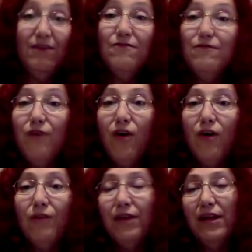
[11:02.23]

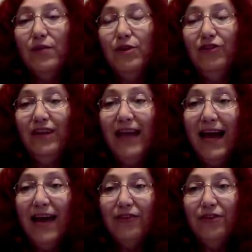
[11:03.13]
involved, in which he
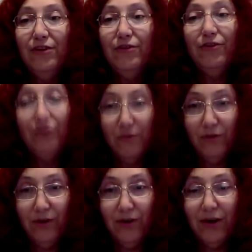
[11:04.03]
has to use his
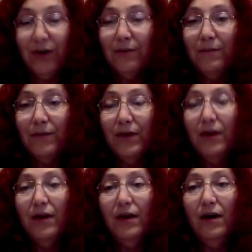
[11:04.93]
own logo.
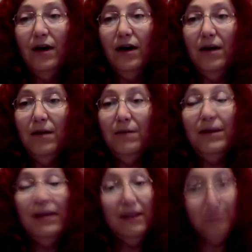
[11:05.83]
Uh,
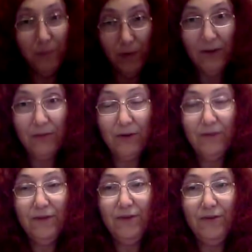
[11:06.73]
but it brought some
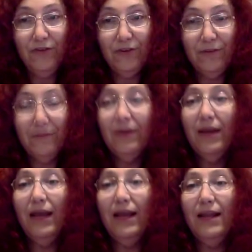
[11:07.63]
confusion.
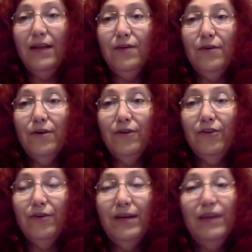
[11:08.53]
And then, of course,
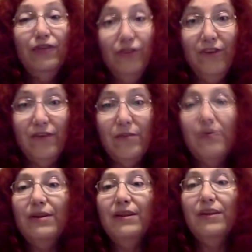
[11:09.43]
you know, he assures
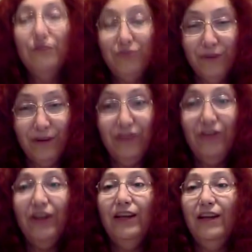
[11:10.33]
everyone that the
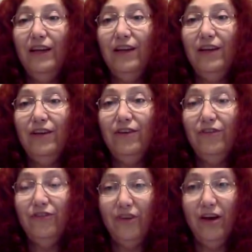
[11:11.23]
trilogy
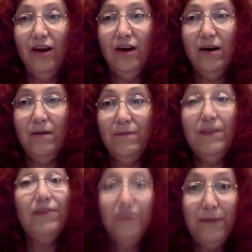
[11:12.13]
is, um,
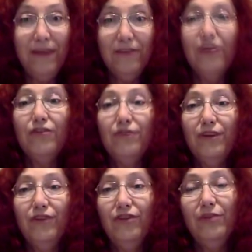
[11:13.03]
this is based on the
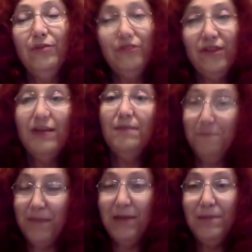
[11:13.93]
trilogy, which then
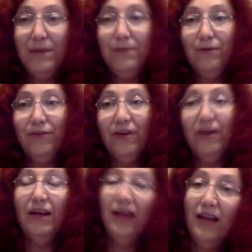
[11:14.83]
made people
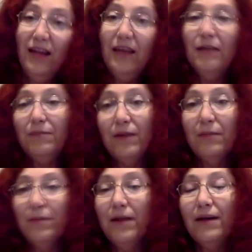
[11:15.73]
say, hey, blah,
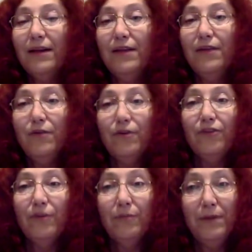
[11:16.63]
blah, blah. And then, of course,
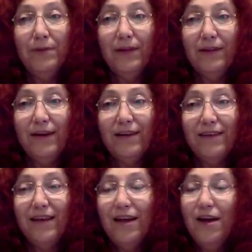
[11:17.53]
there were people out there
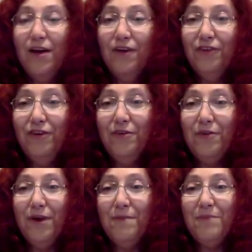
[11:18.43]
asking, so
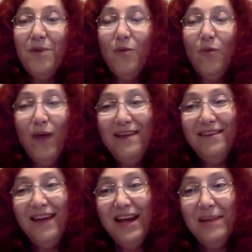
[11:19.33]
um, why
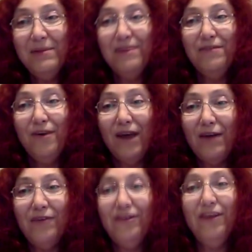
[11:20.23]
isn't Heineman involved? I
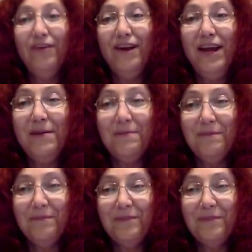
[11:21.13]
don't see her name.